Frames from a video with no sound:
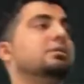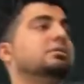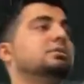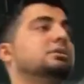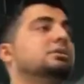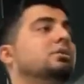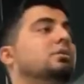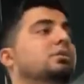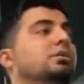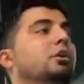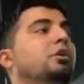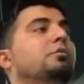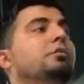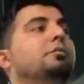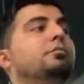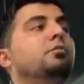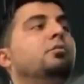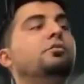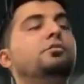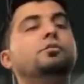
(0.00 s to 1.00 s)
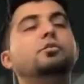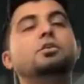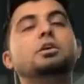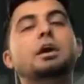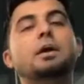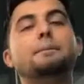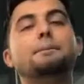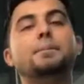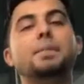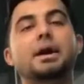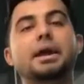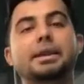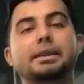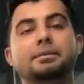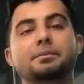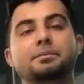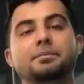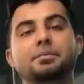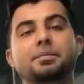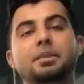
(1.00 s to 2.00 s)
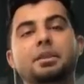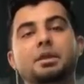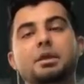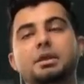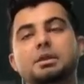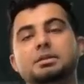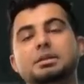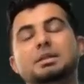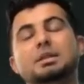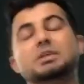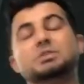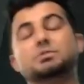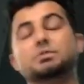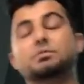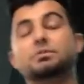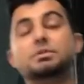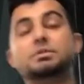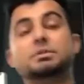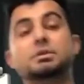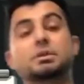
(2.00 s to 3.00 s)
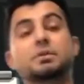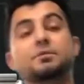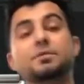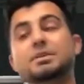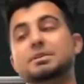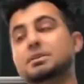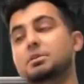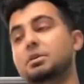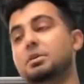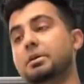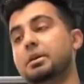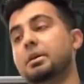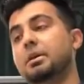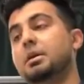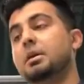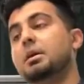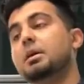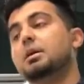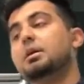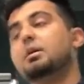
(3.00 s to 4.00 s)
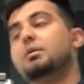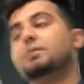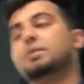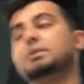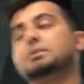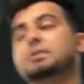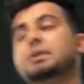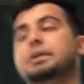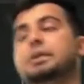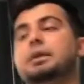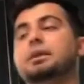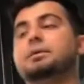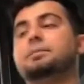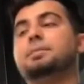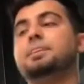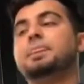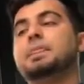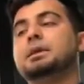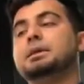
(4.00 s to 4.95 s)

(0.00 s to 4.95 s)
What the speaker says: So now we move to combine. The last one was the fuzzy Iki.